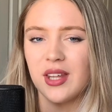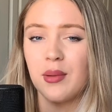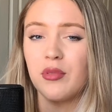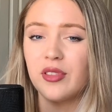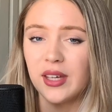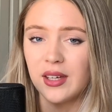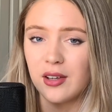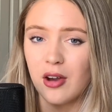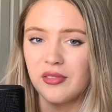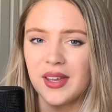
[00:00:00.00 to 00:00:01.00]
that I'm thinking
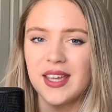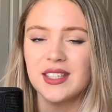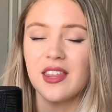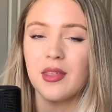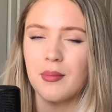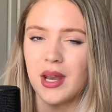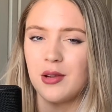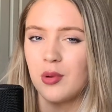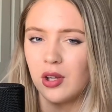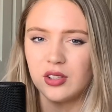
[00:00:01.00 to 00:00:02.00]
of is the many
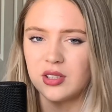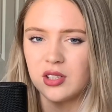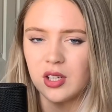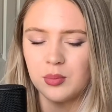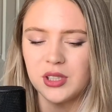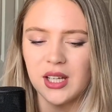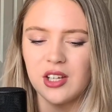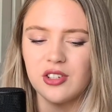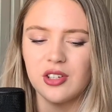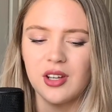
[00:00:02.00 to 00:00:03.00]
worlds
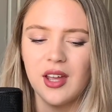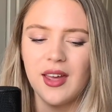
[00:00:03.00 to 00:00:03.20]
interpretation.